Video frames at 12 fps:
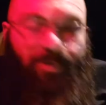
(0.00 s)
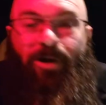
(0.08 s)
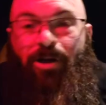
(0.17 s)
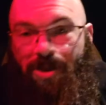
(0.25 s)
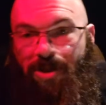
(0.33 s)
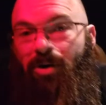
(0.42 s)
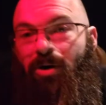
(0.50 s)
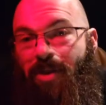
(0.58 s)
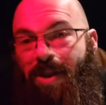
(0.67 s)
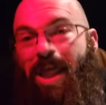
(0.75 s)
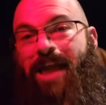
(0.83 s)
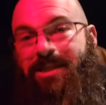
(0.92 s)
pretty sure
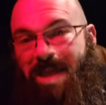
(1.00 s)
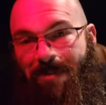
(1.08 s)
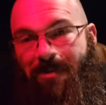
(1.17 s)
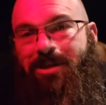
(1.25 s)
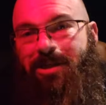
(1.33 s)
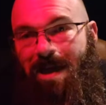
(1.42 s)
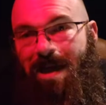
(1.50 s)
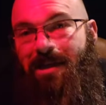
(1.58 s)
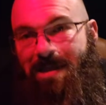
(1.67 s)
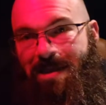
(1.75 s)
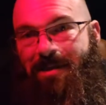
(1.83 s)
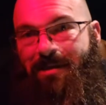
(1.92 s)
that that's coming to
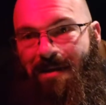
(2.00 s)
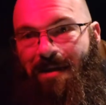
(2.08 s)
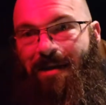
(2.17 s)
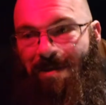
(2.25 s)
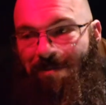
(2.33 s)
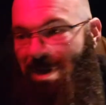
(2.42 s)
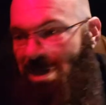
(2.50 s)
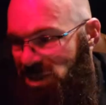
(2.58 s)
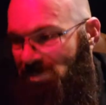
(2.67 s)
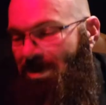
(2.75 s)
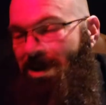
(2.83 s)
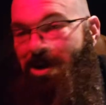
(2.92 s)
us, because
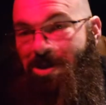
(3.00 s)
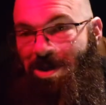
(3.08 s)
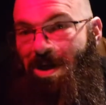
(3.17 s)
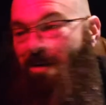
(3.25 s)
I'm pretty sure